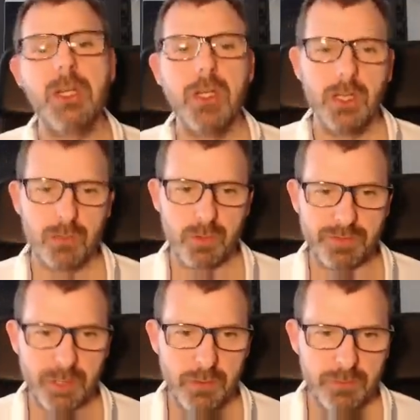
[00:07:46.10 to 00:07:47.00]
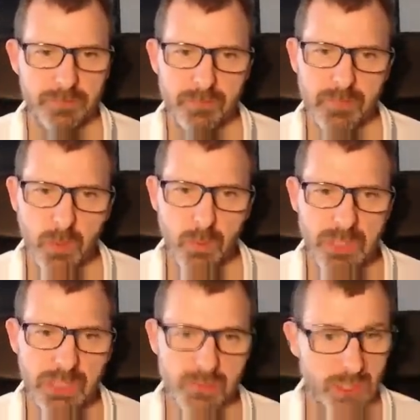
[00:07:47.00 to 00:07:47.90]
review, which
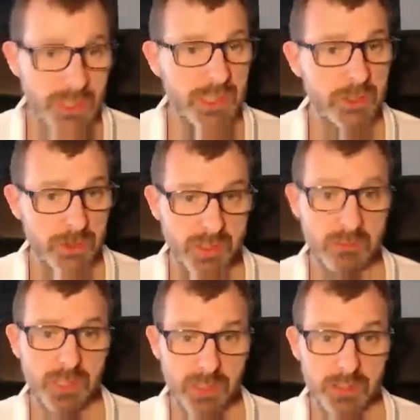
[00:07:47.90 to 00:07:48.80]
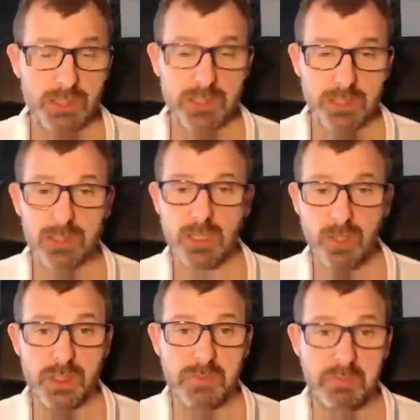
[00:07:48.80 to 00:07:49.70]
is really interesting because
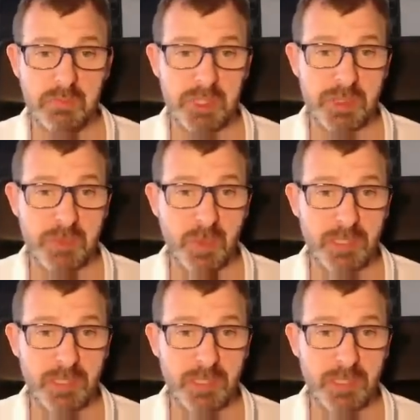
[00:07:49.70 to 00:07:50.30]
it's probably